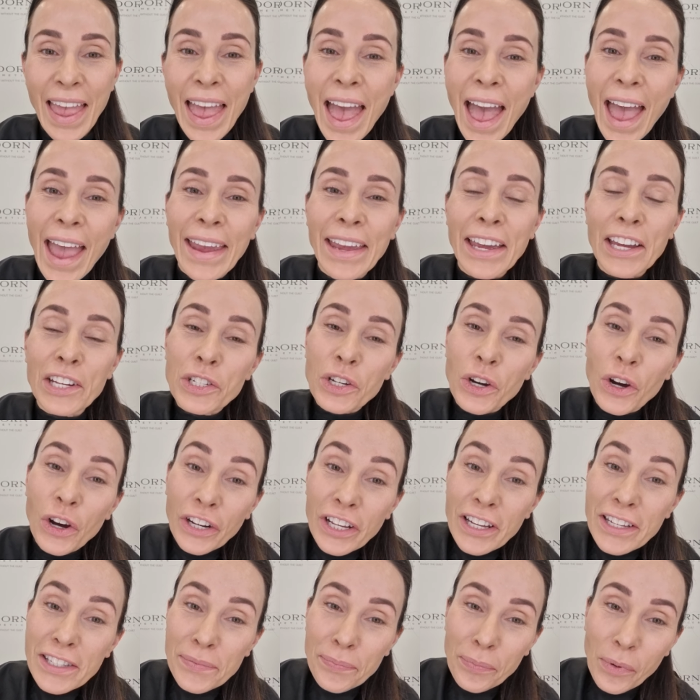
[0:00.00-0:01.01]
Hey
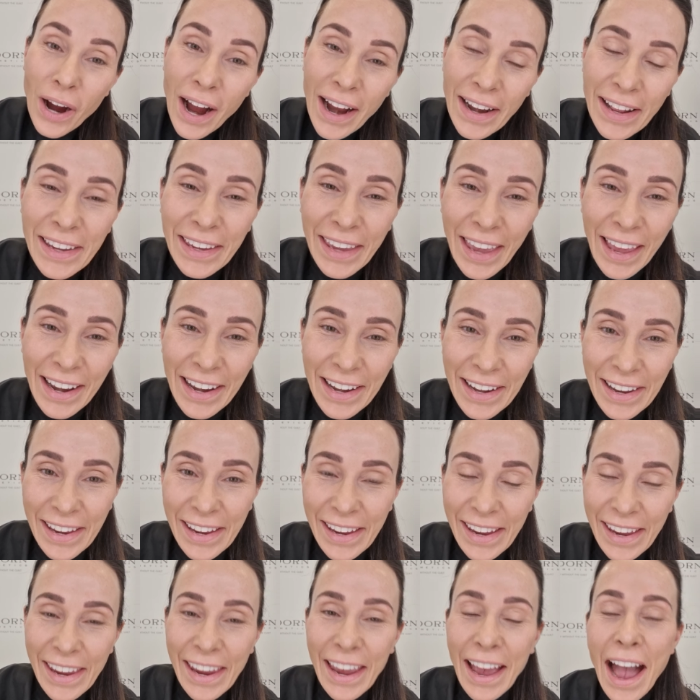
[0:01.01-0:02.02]
Adorners, Bryony Kennedy
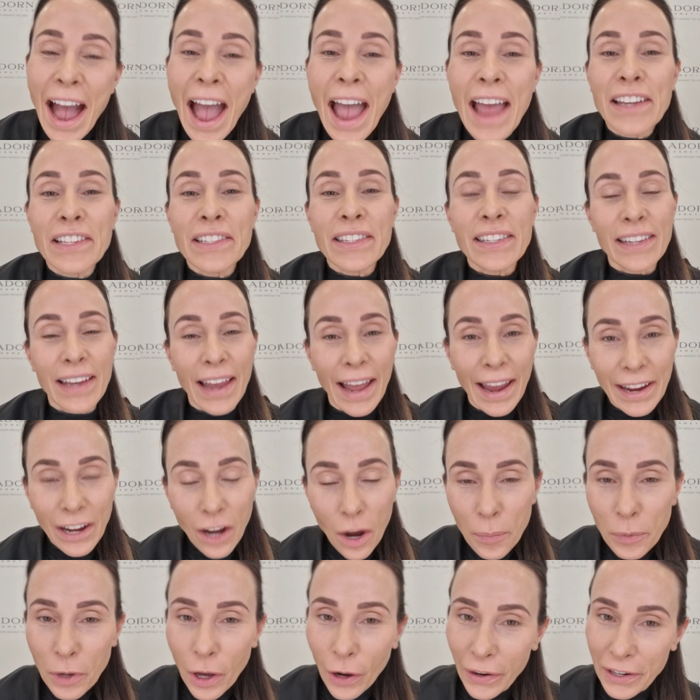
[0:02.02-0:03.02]
here and today
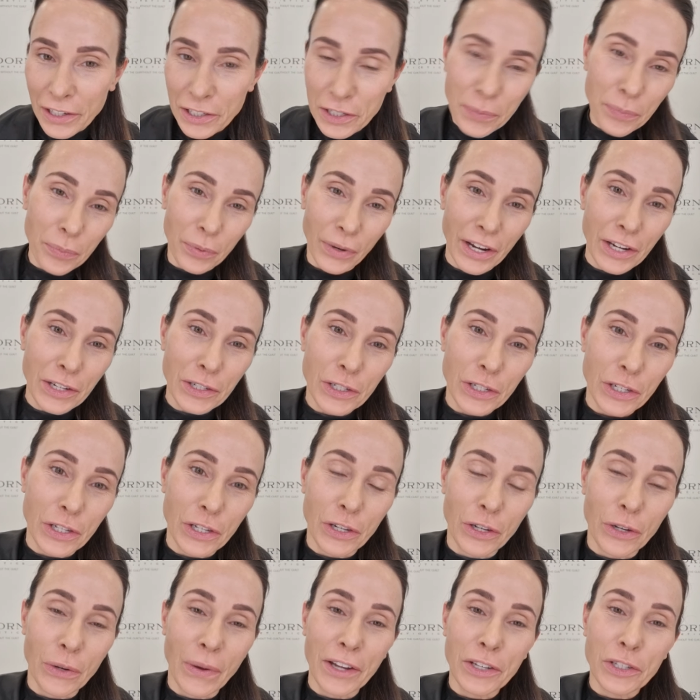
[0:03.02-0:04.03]
I'm going to bring to
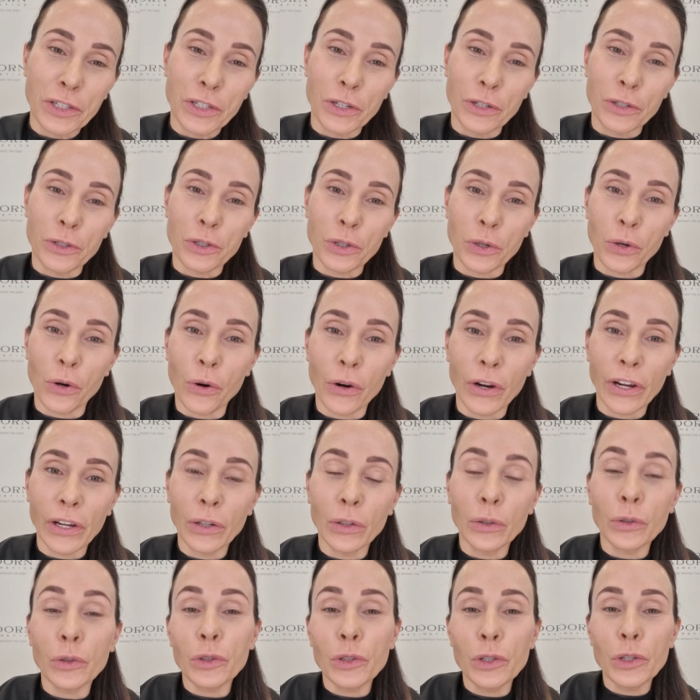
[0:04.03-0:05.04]
you a
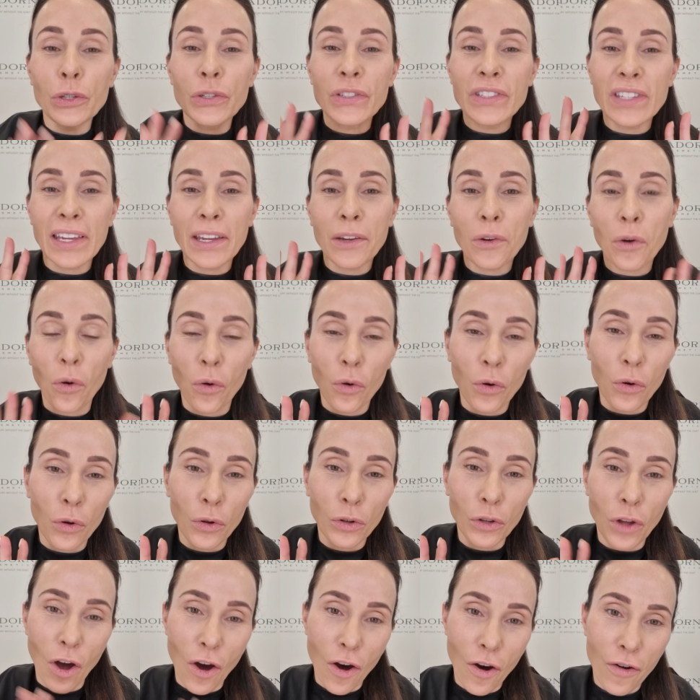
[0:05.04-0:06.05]
tutorial using
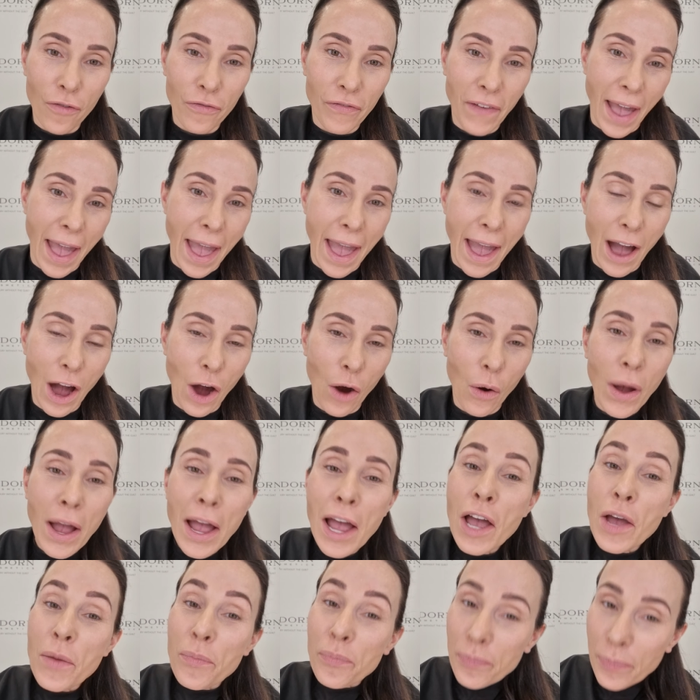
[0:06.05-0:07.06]
all of our
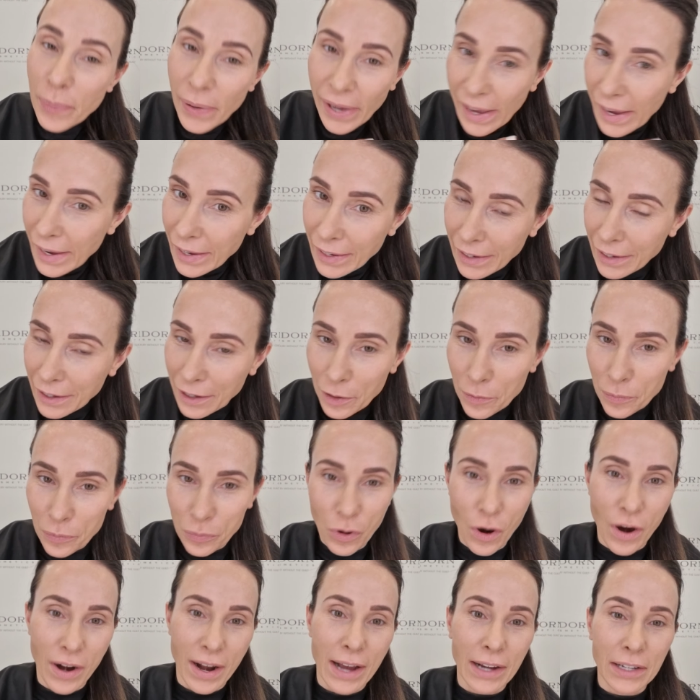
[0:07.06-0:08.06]
pink
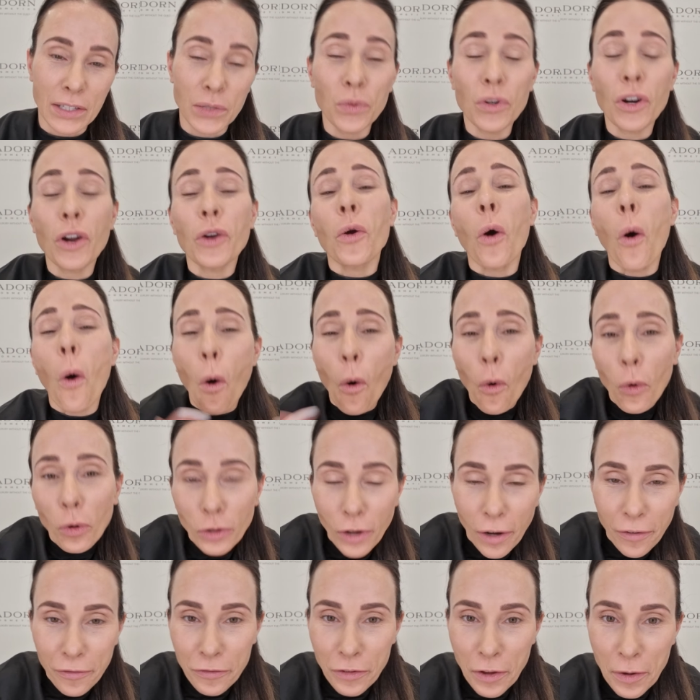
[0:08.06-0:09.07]
products. Well, not
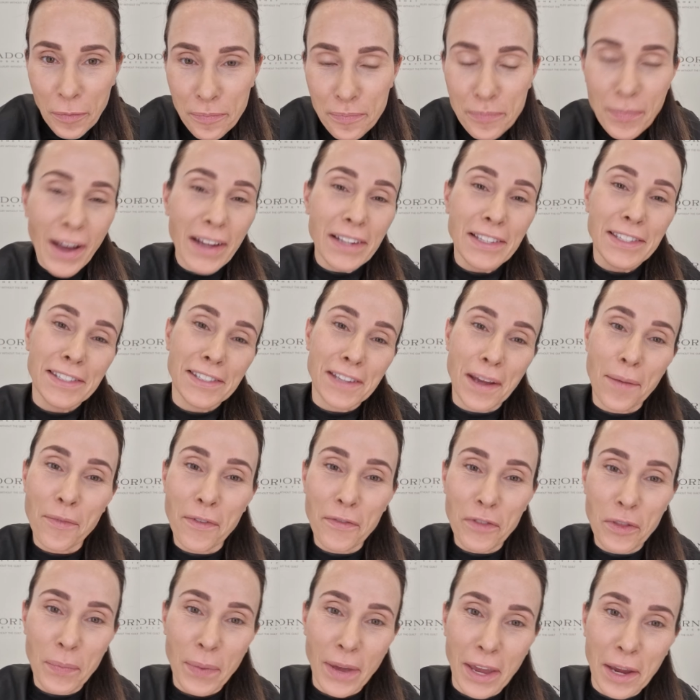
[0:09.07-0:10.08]
all of them, but some
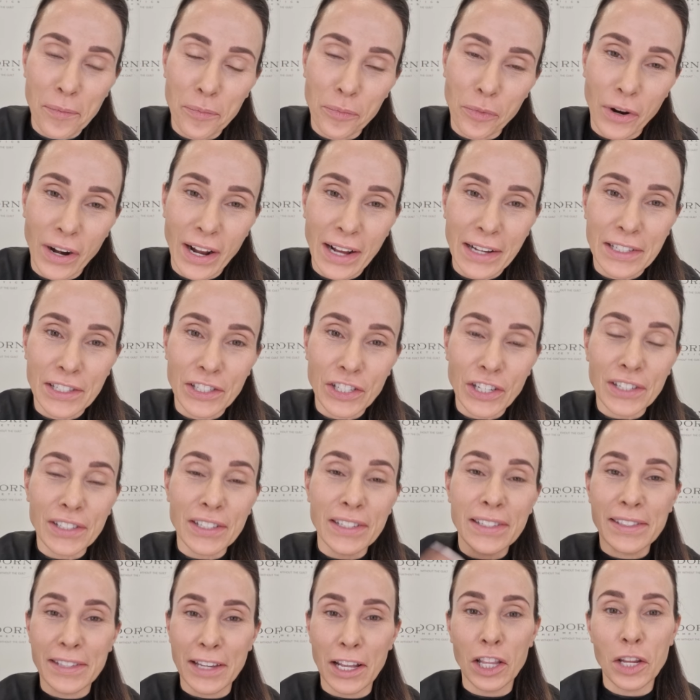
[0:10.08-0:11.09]
of the pink products just
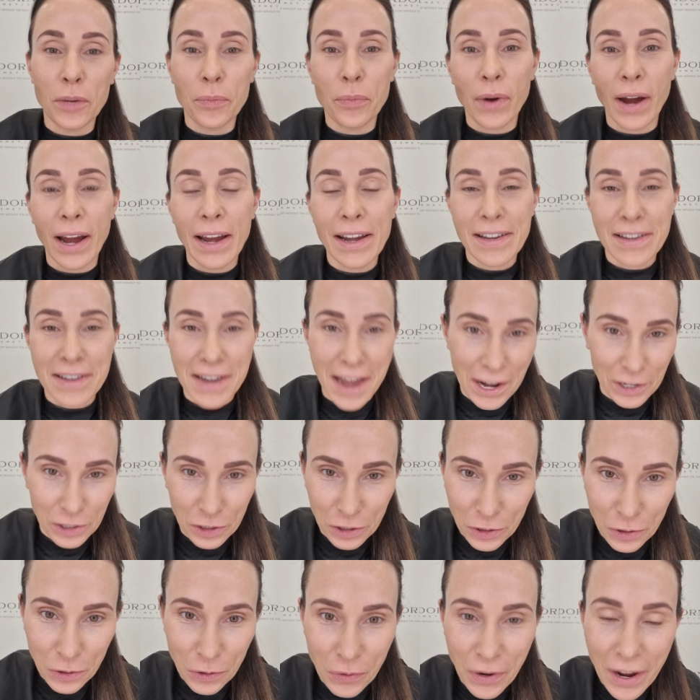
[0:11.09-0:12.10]
to celebrate
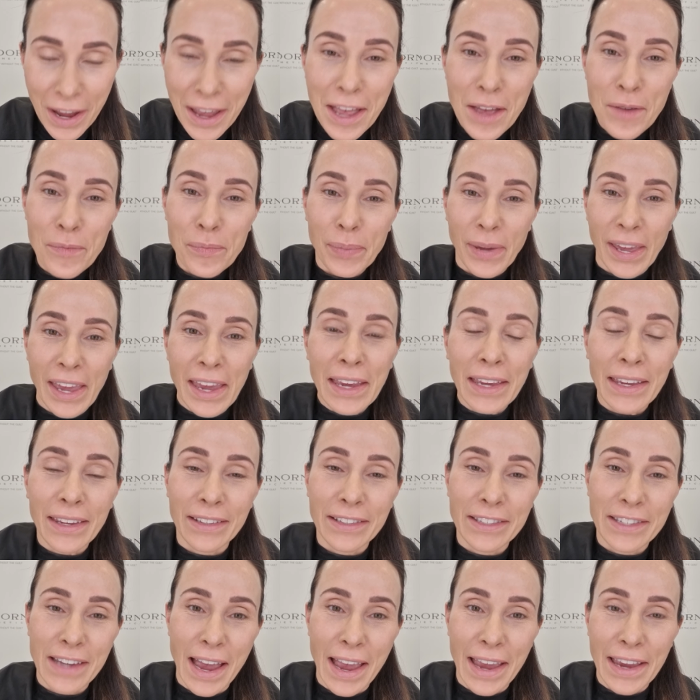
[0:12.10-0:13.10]
National Pink
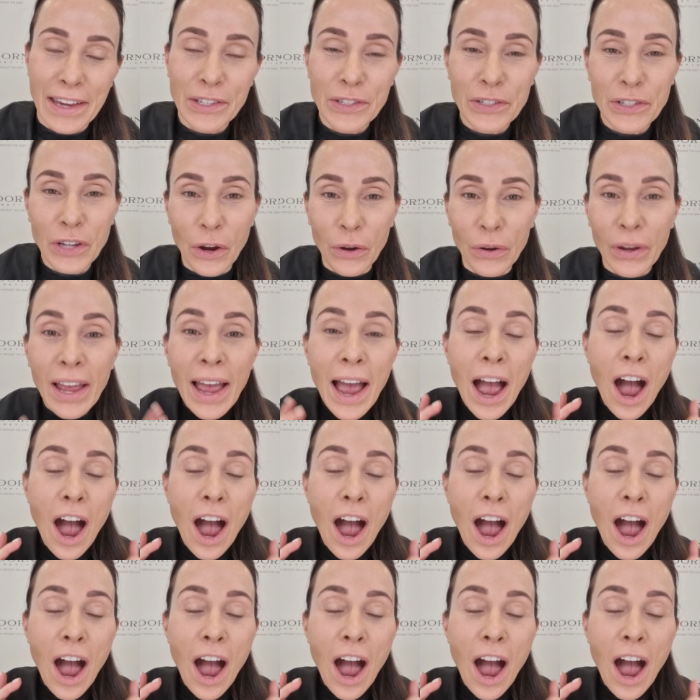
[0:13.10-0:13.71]
Day. So